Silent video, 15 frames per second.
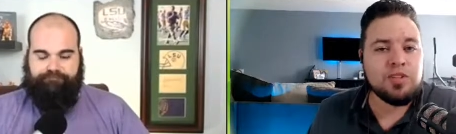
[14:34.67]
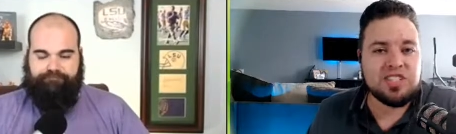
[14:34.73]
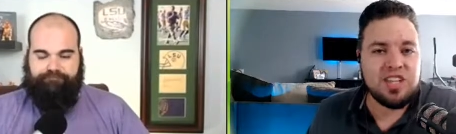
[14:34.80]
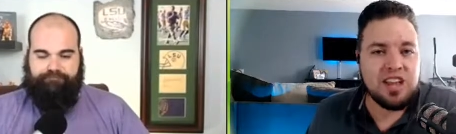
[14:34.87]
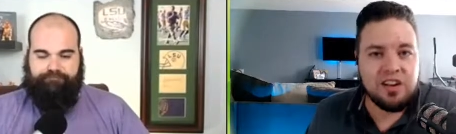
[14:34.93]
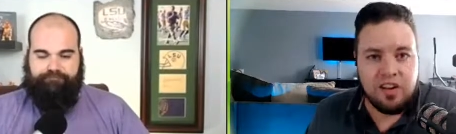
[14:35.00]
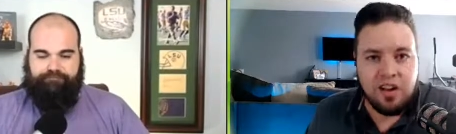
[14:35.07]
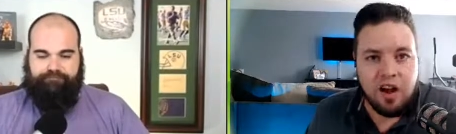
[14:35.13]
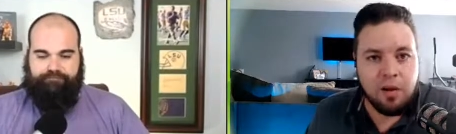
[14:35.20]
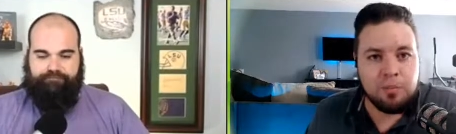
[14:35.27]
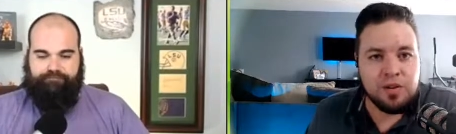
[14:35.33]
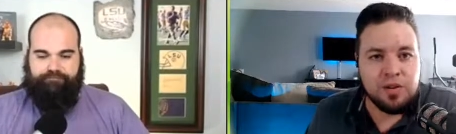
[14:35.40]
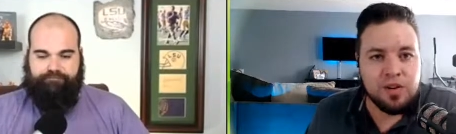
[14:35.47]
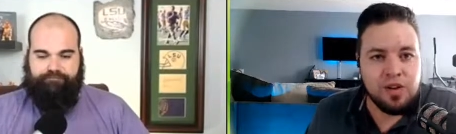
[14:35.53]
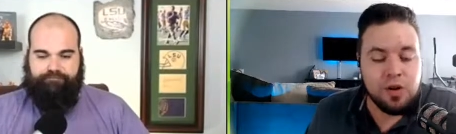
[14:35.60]
Speaker 1: set it up
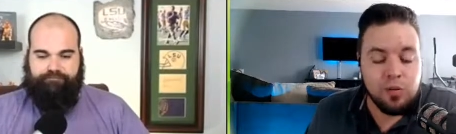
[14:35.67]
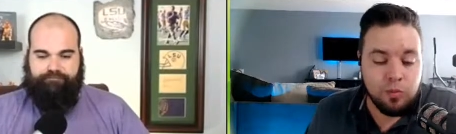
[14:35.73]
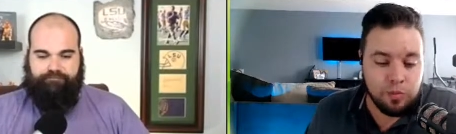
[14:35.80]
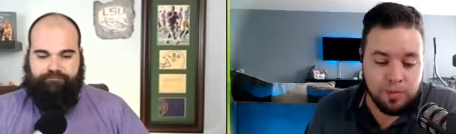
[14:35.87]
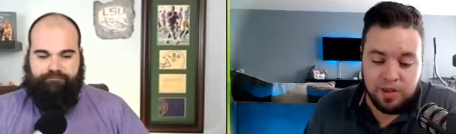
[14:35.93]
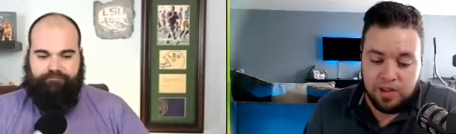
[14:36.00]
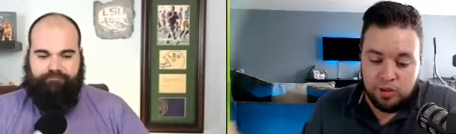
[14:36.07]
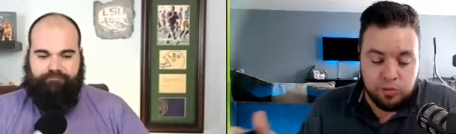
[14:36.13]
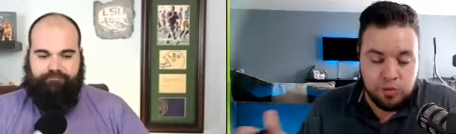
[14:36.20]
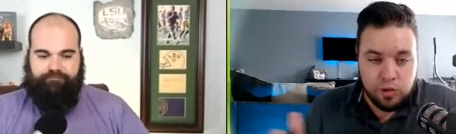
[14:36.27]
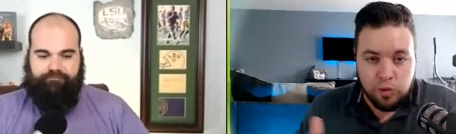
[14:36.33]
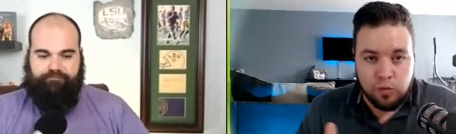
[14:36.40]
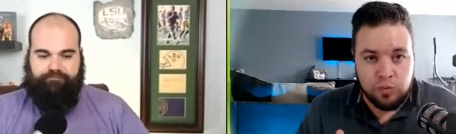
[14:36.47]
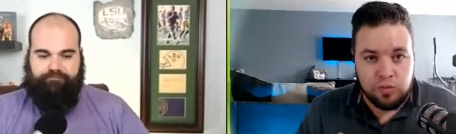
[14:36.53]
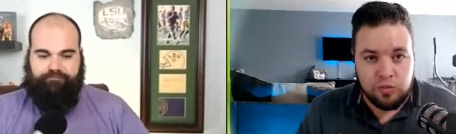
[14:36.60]
would be you
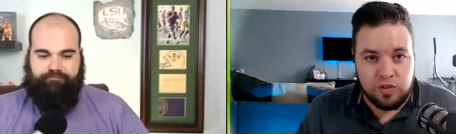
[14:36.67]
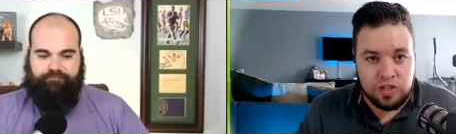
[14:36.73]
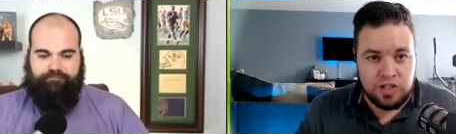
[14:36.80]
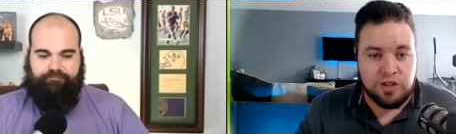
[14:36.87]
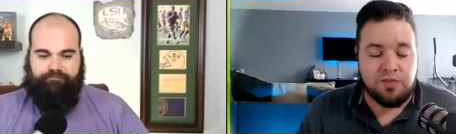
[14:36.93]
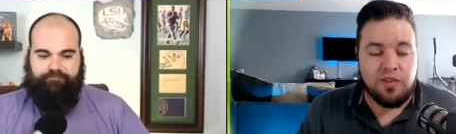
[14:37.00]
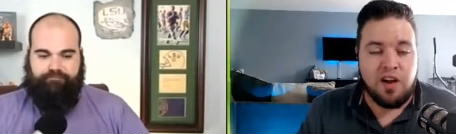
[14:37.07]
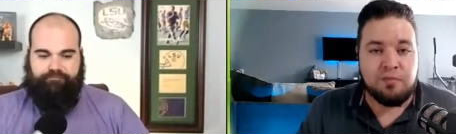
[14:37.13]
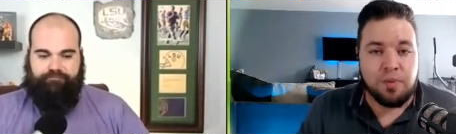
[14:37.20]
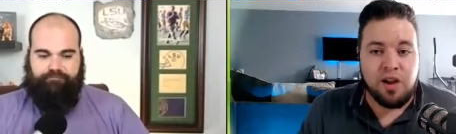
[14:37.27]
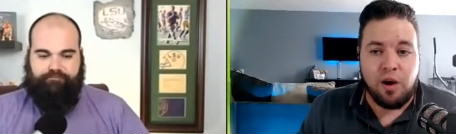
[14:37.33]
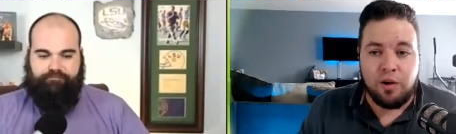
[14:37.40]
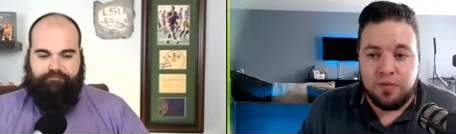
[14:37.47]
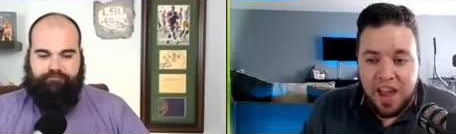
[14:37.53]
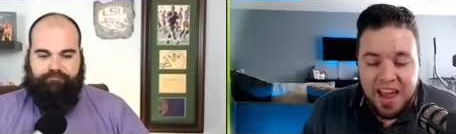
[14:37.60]
do the G5
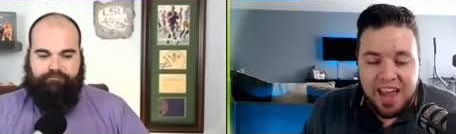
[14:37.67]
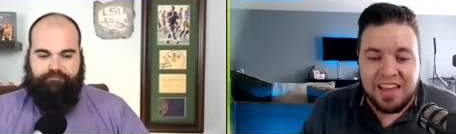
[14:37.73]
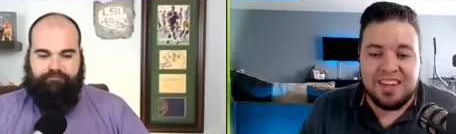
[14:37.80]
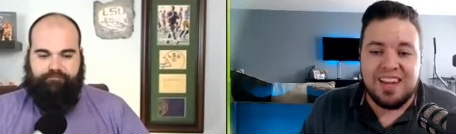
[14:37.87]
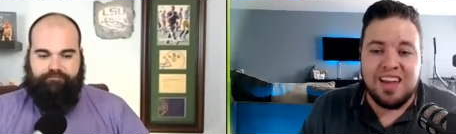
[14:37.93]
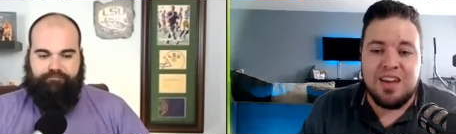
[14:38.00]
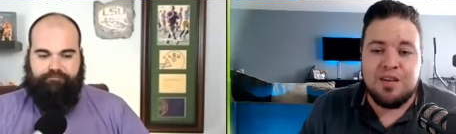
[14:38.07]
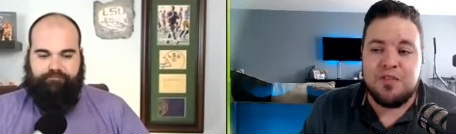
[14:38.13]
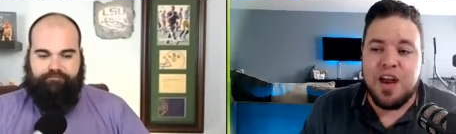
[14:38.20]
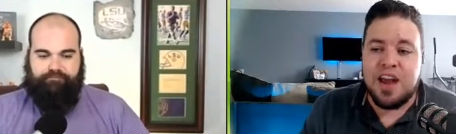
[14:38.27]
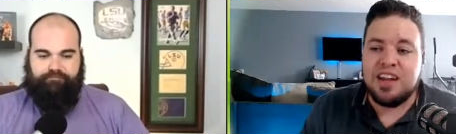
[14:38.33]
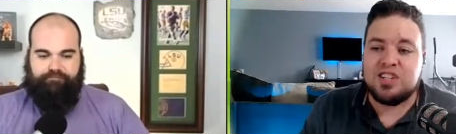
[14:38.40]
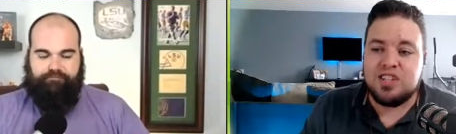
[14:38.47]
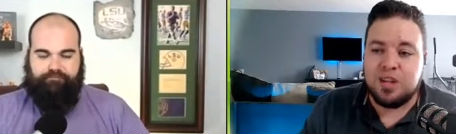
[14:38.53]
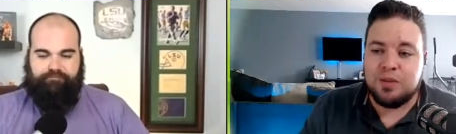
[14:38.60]
playoff, and if
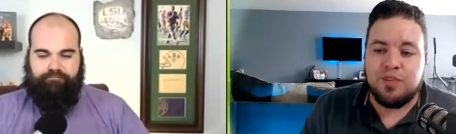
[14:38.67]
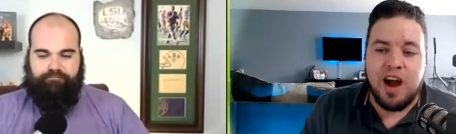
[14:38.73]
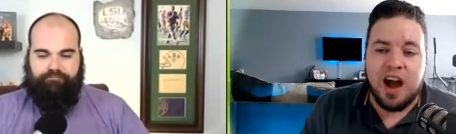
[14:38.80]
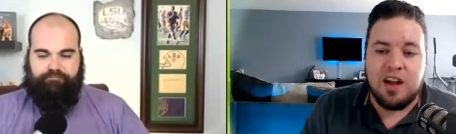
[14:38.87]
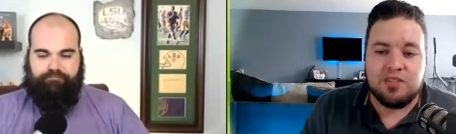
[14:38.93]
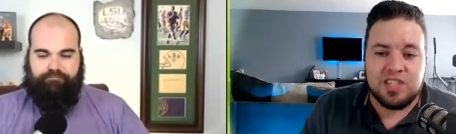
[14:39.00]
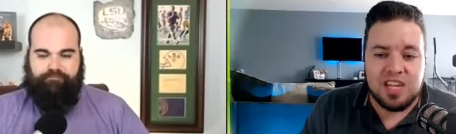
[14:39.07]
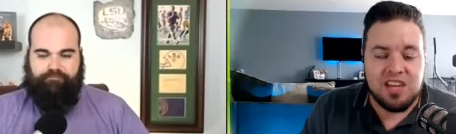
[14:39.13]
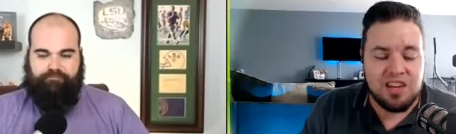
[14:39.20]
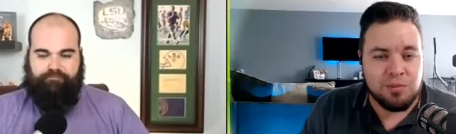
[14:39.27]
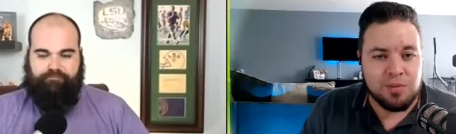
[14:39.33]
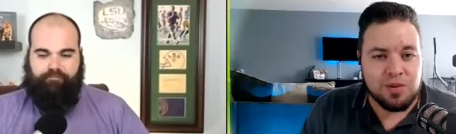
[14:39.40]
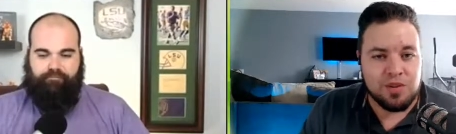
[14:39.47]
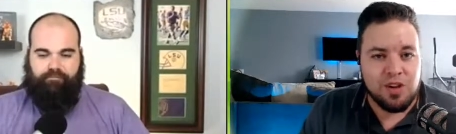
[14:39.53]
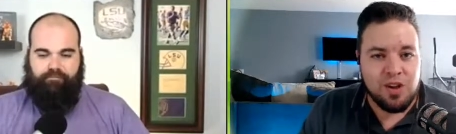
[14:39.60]
a G5 team
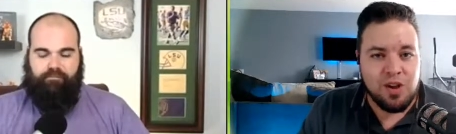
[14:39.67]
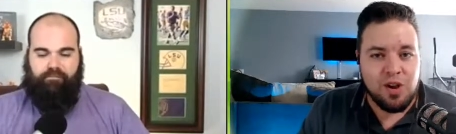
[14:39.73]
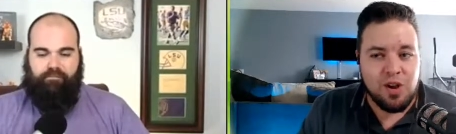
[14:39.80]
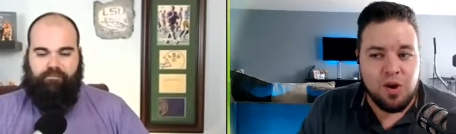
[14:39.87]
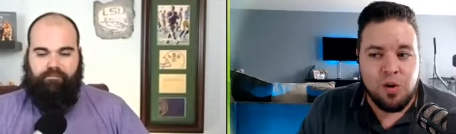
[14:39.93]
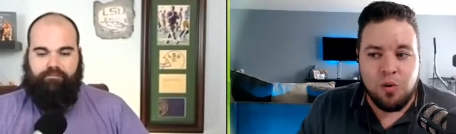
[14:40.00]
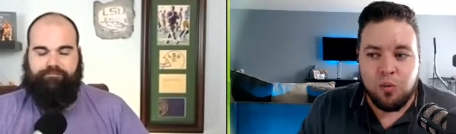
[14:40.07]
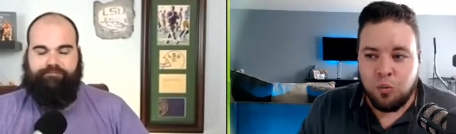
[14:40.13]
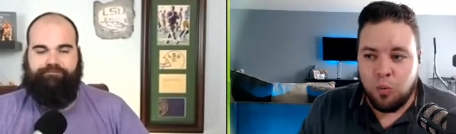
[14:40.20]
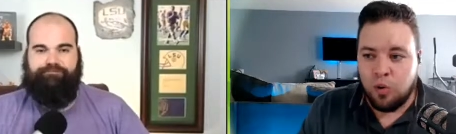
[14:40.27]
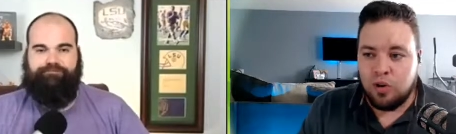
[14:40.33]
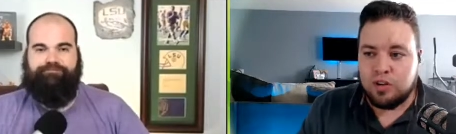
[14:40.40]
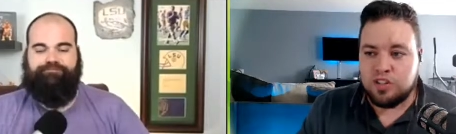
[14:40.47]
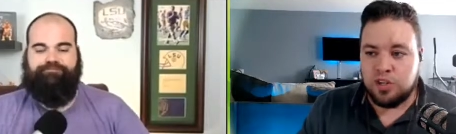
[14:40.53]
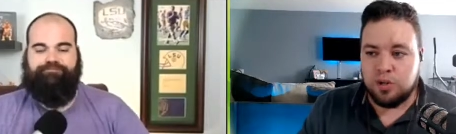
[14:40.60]

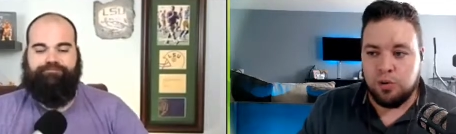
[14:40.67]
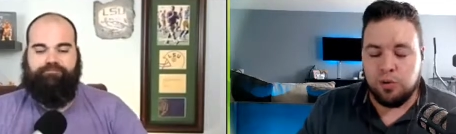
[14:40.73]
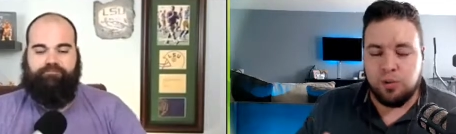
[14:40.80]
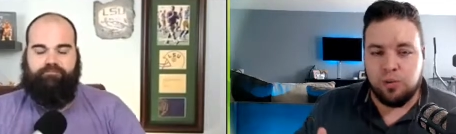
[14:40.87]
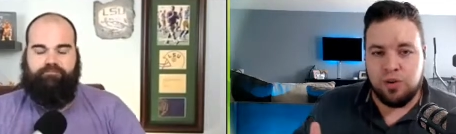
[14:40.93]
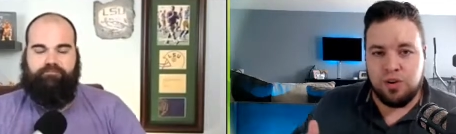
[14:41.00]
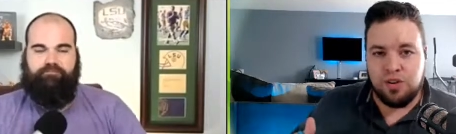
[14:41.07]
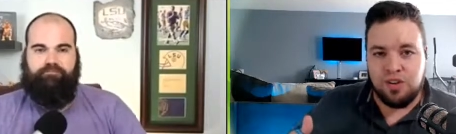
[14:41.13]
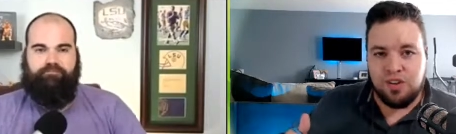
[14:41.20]
were to